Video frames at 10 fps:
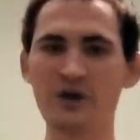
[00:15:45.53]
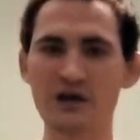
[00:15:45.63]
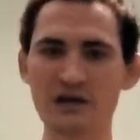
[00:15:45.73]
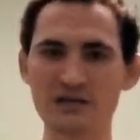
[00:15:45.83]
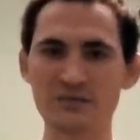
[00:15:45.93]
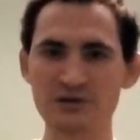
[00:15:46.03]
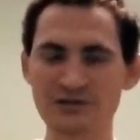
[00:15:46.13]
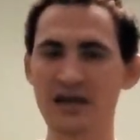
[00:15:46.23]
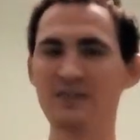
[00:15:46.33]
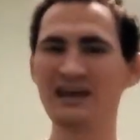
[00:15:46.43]

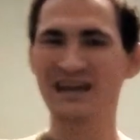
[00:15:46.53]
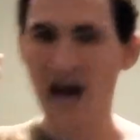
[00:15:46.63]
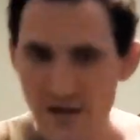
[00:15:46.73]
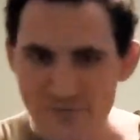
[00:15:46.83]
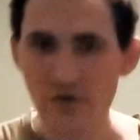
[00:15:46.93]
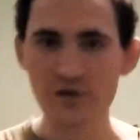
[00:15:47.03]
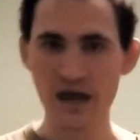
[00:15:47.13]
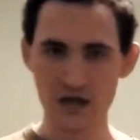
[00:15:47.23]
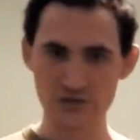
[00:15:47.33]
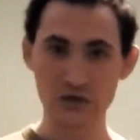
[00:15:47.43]
customers that an iPhone
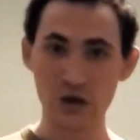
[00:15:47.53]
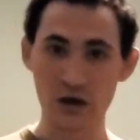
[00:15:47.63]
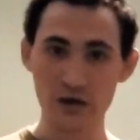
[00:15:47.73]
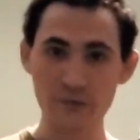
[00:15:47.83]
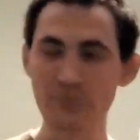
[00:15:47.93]
XR